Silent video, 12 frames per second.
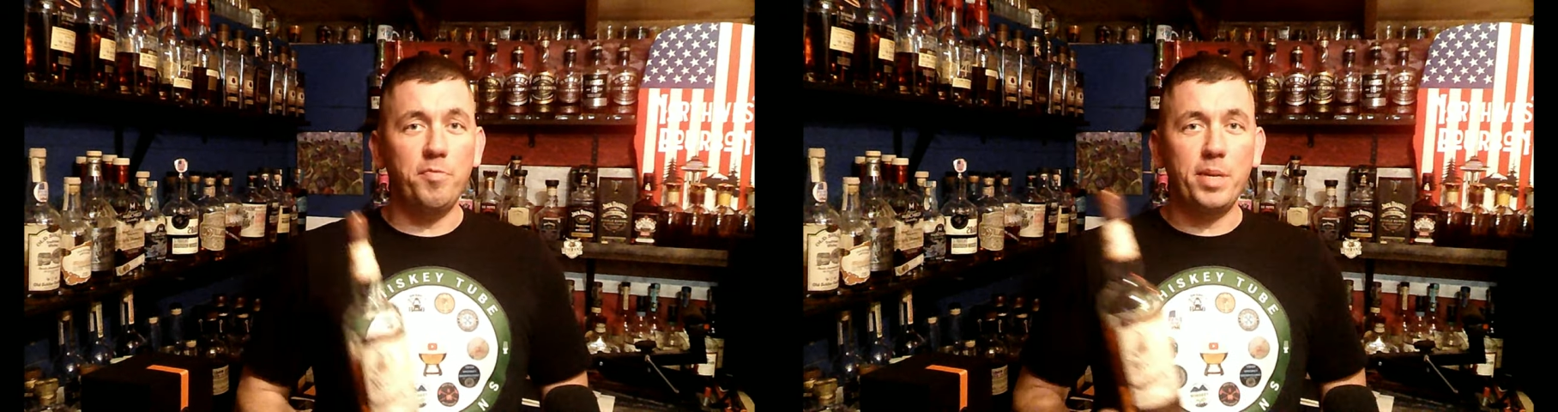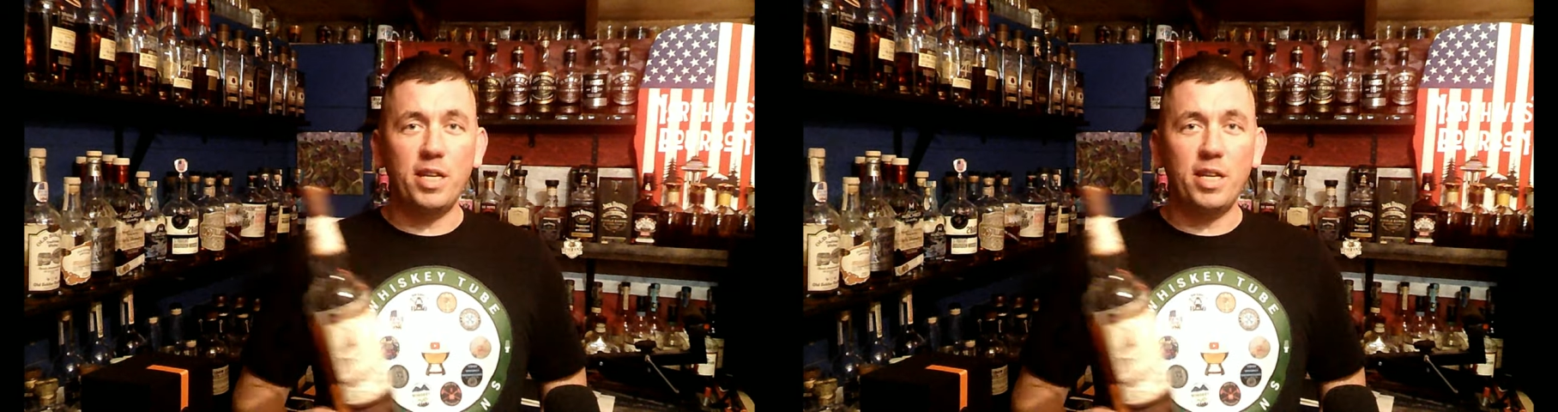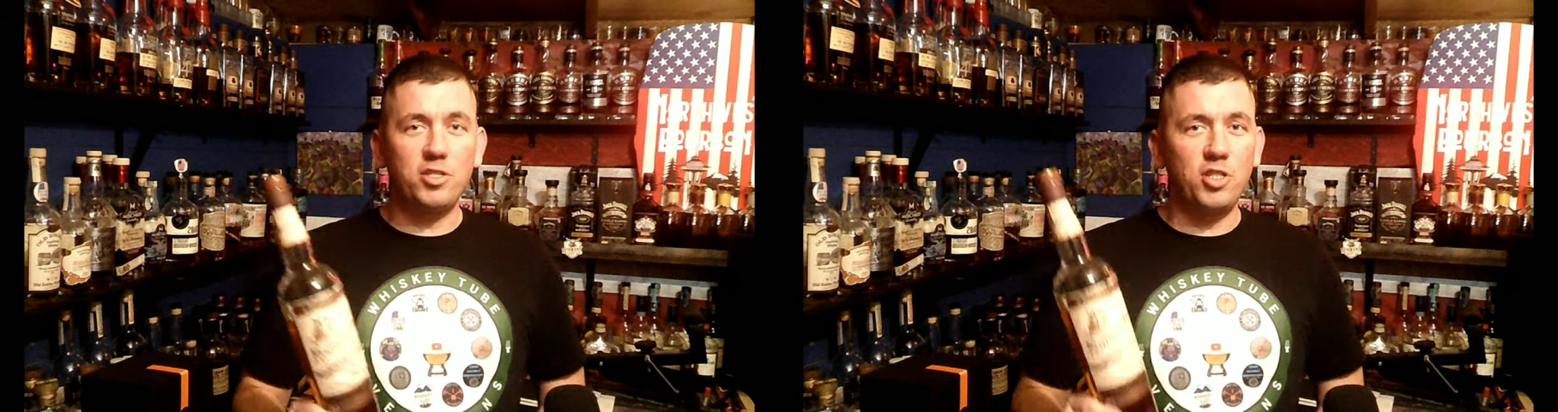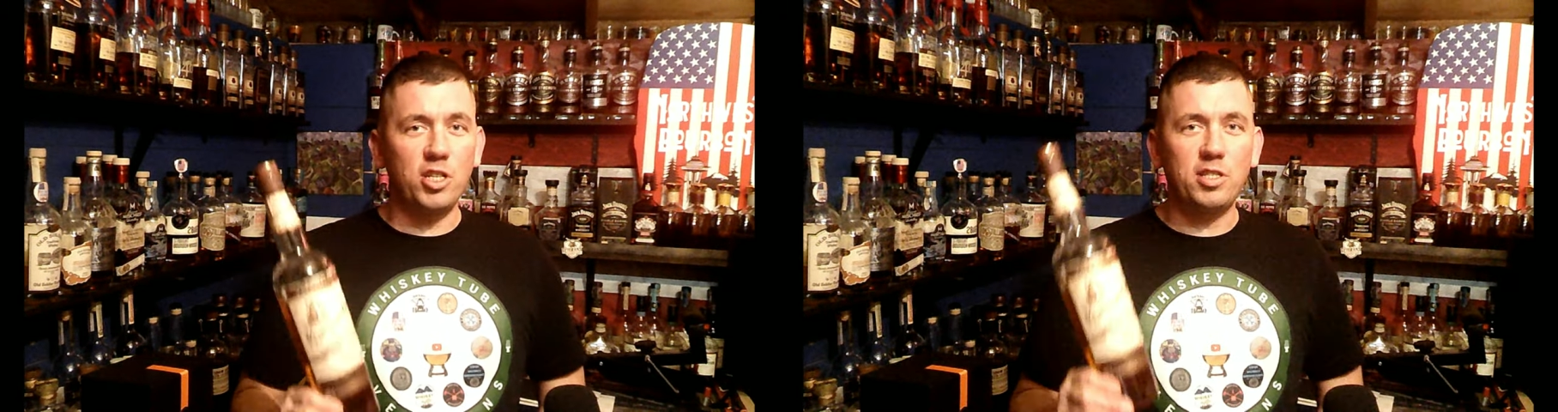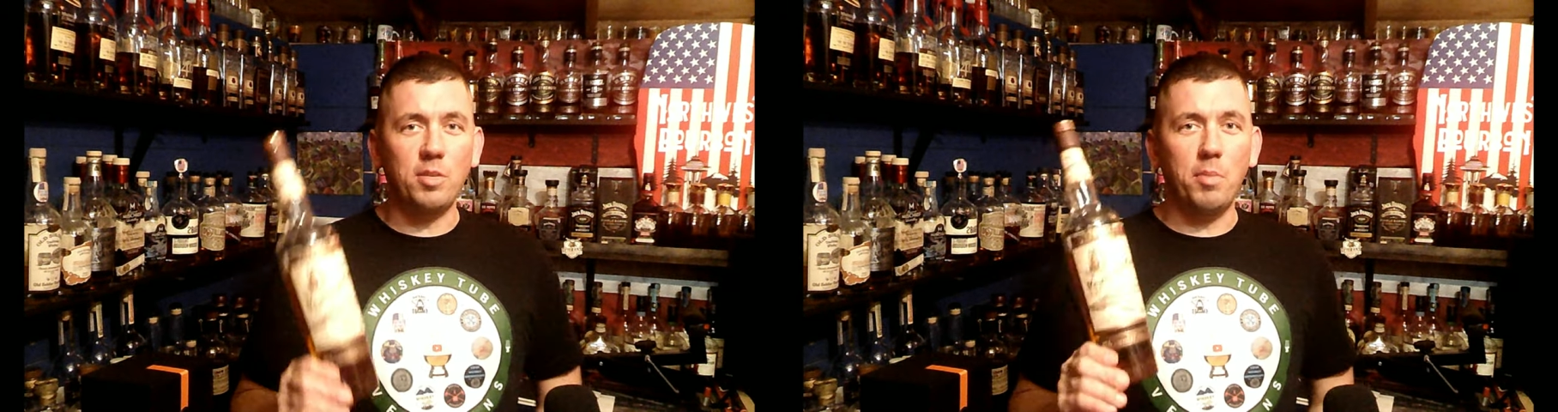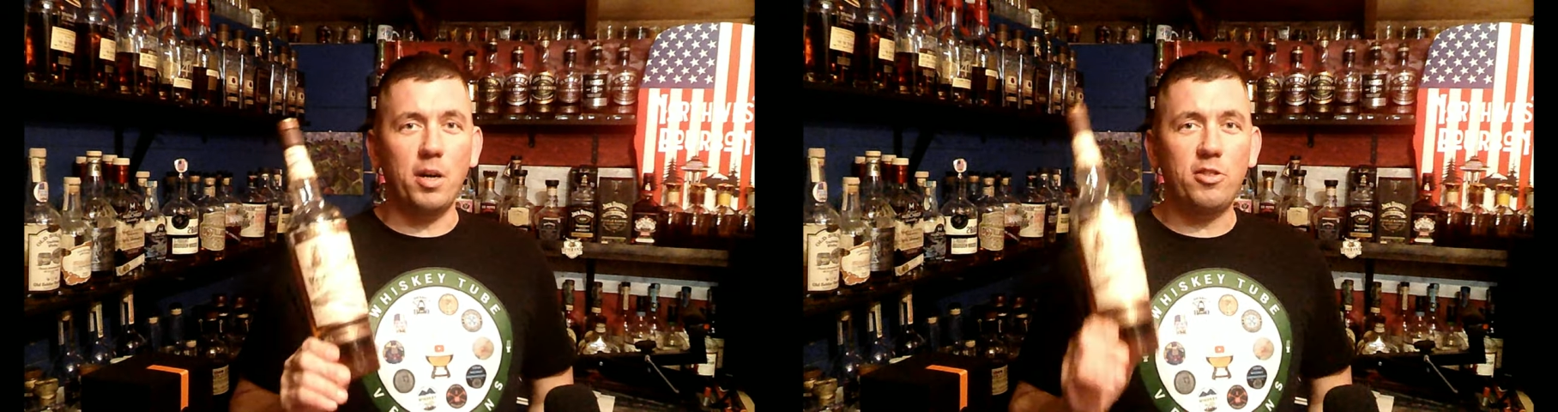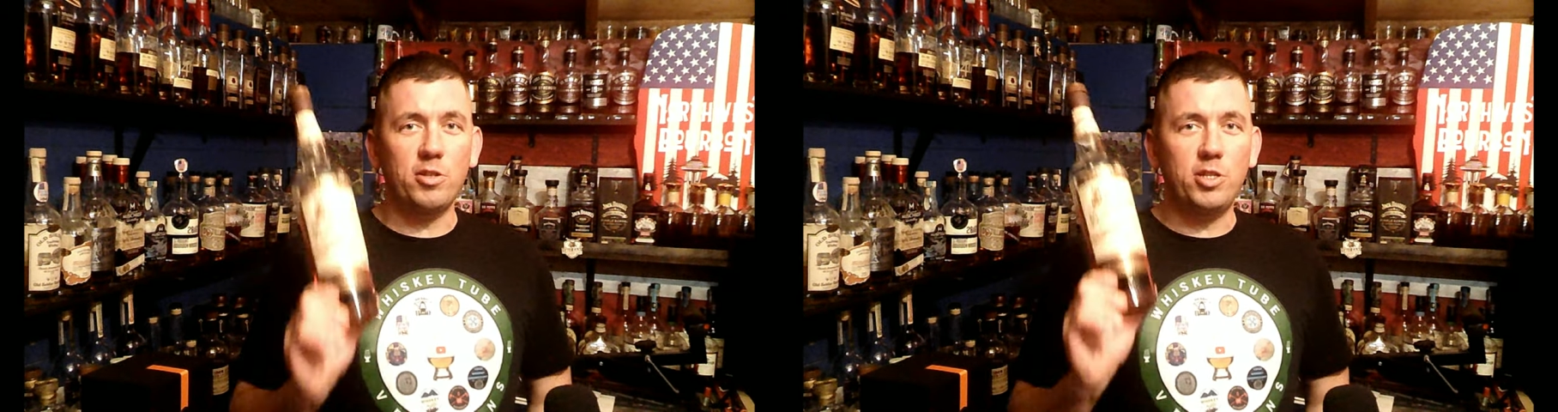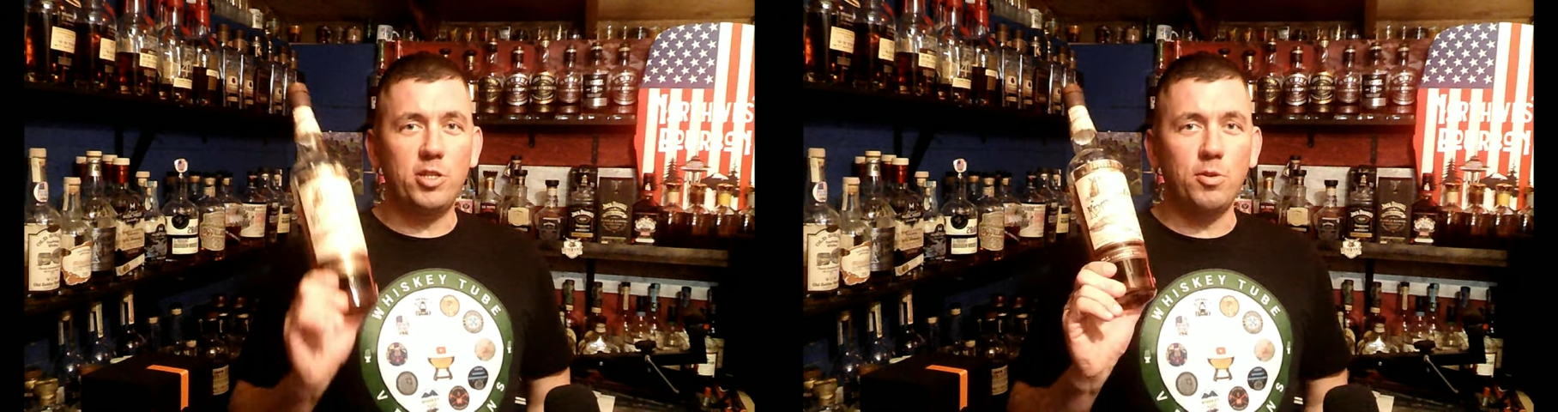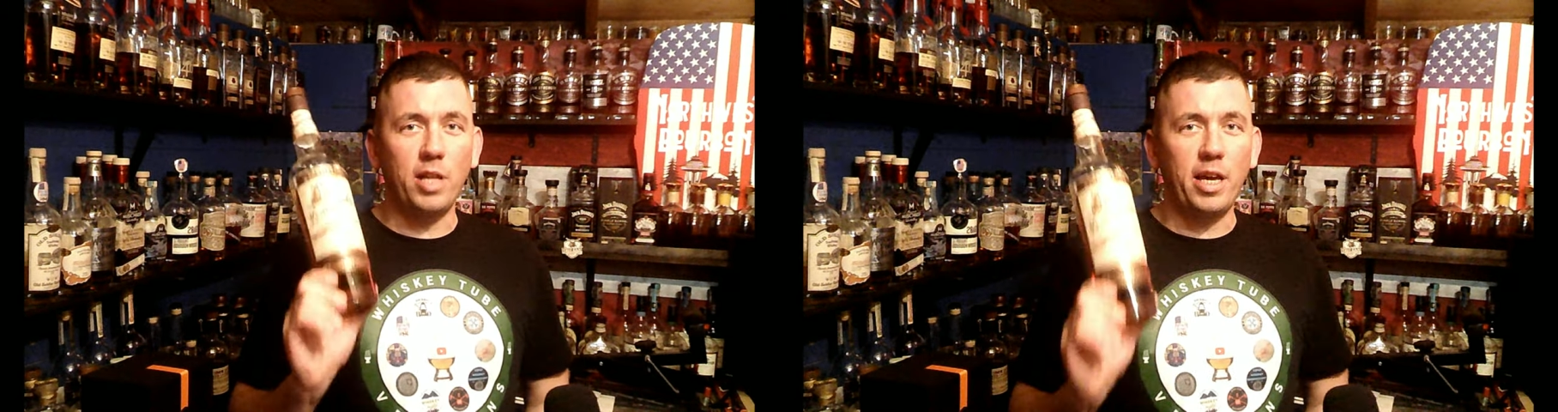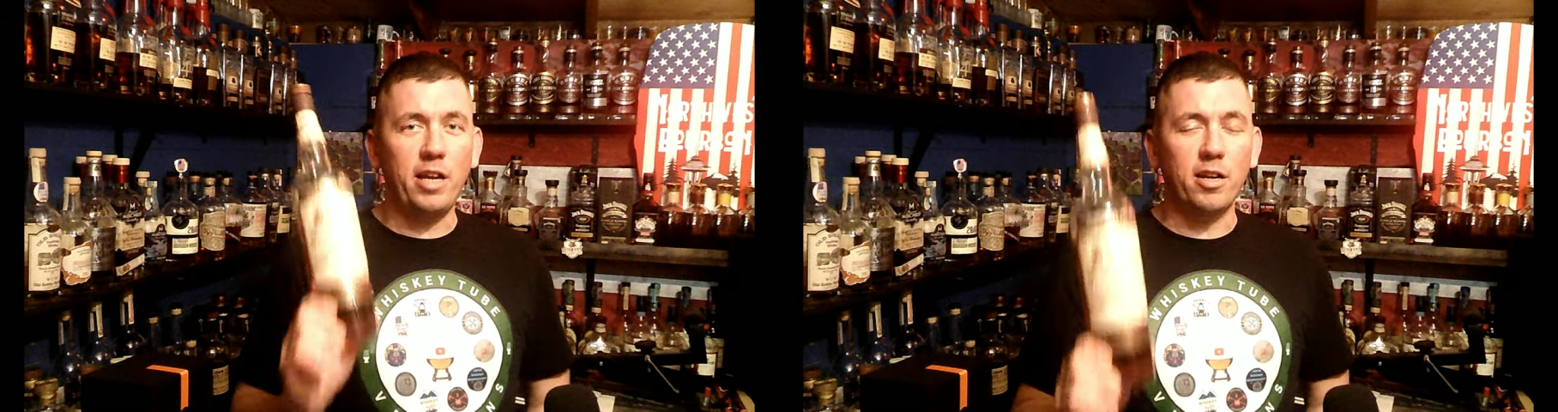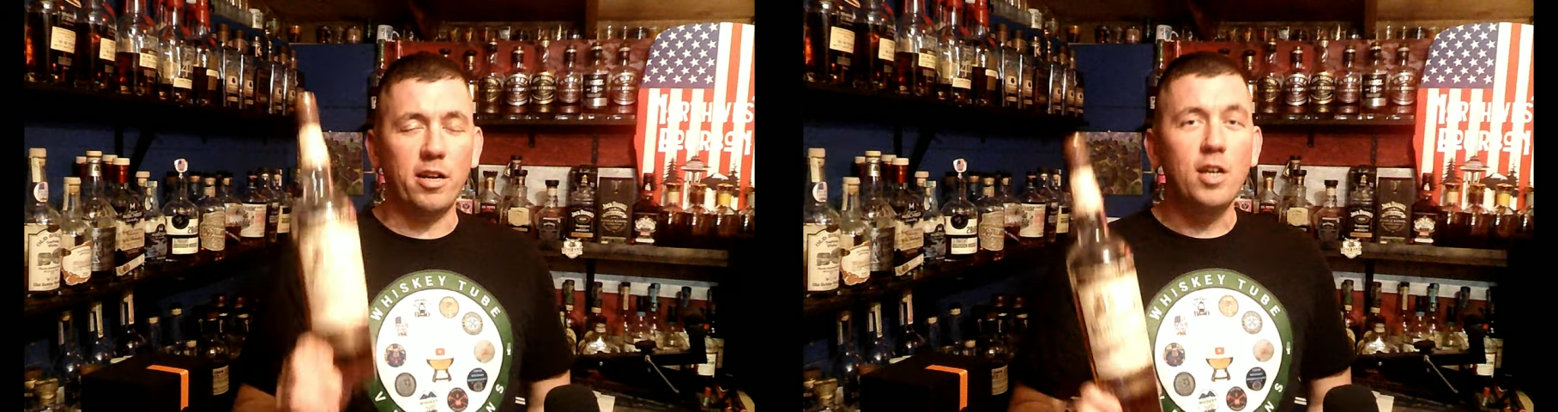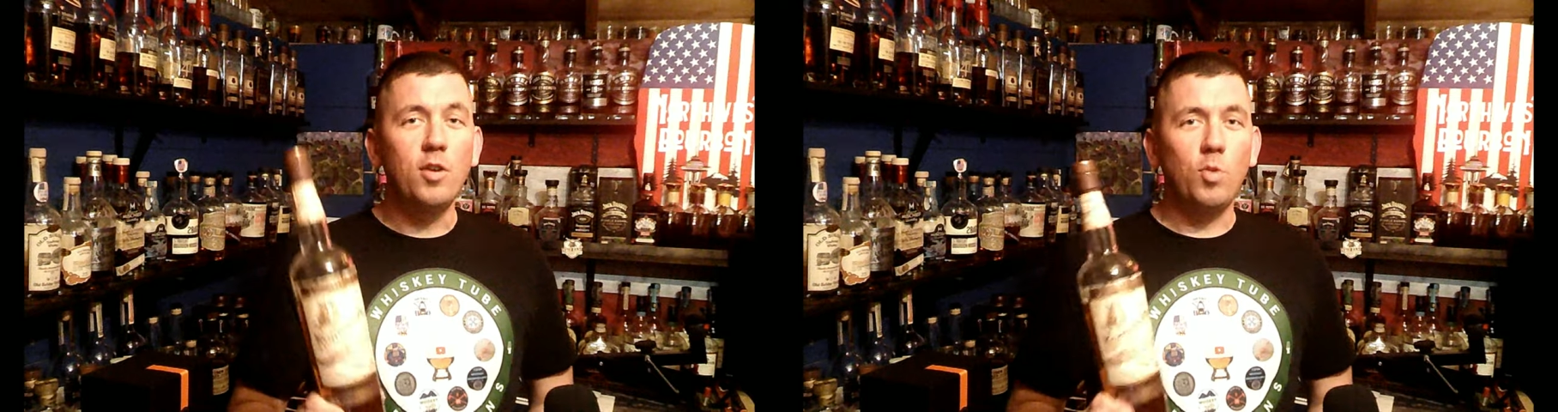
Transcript: because just a month or two later,